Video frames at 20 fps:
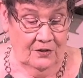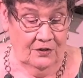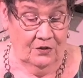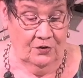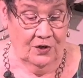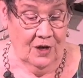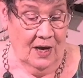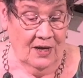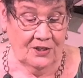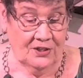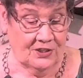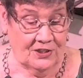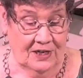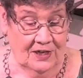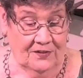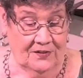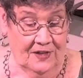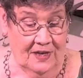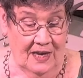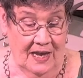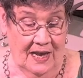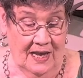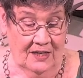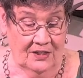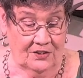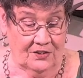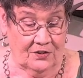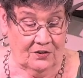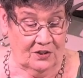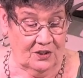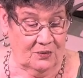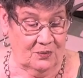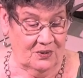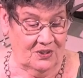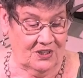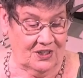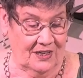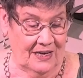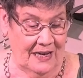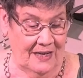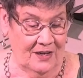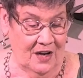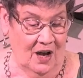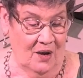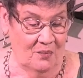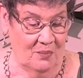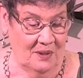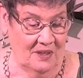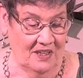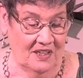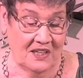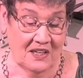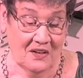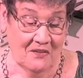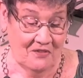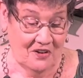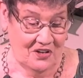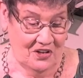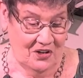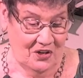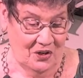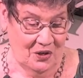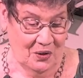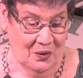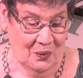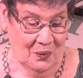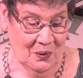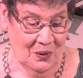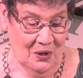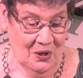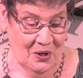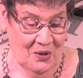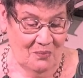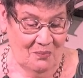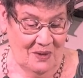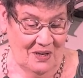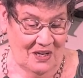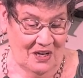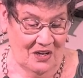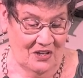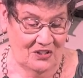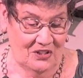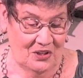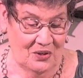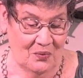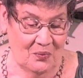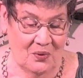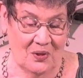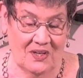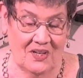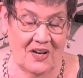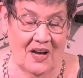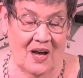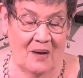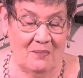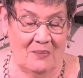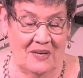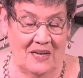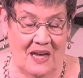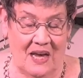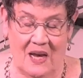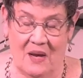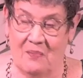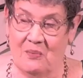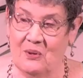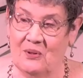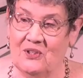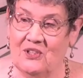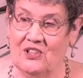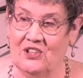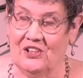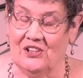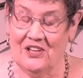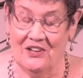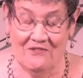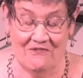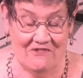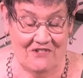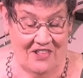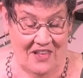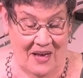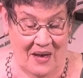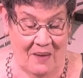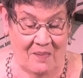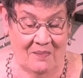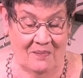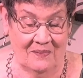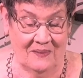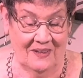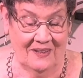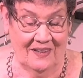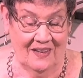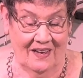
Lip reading: Do not seek the answers which cannot be given you, because you would not be able to live them.